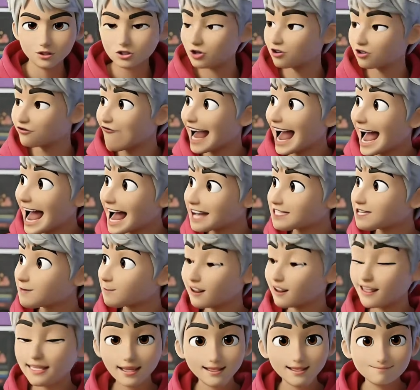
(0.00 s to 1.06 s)
don't forget
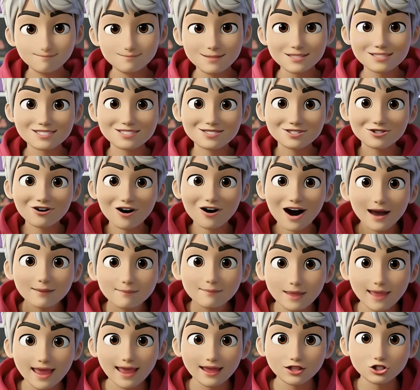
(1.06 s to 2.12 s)
to like,
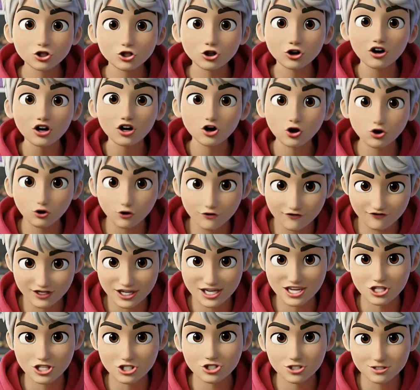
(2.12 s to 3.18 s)
subscribe, and turn on
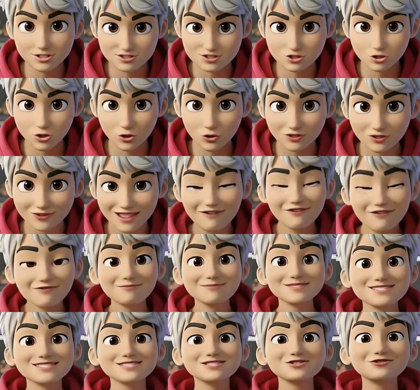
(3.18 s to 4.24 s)
notifications so you
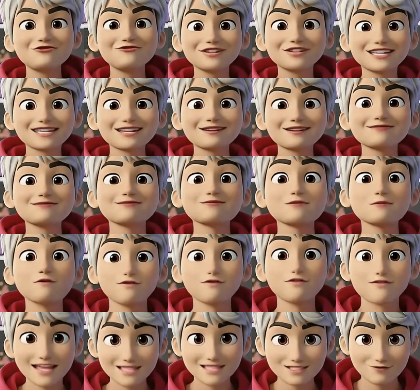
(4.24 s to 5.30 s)
never miss a new video.
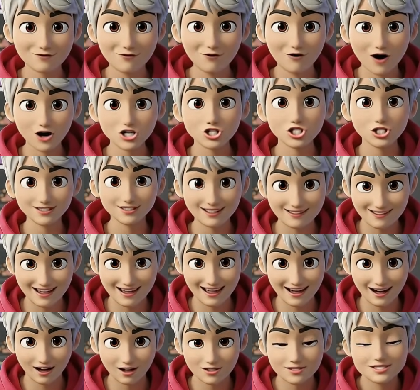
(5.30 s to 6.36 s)
Thanks for watching,
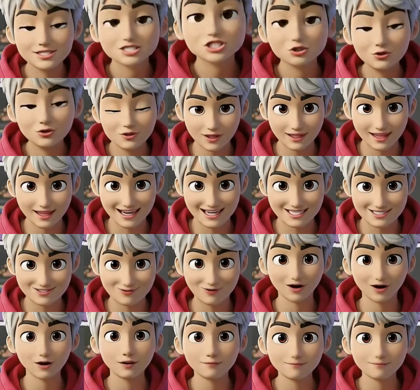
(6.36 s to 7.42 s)
and I'll see you in the
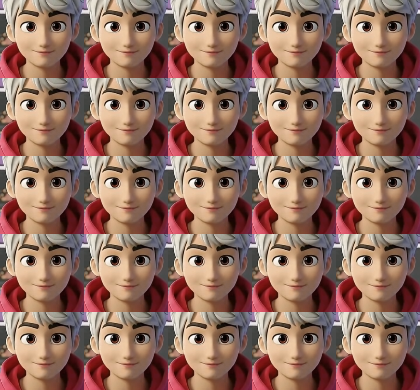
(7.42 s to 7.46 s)
next one.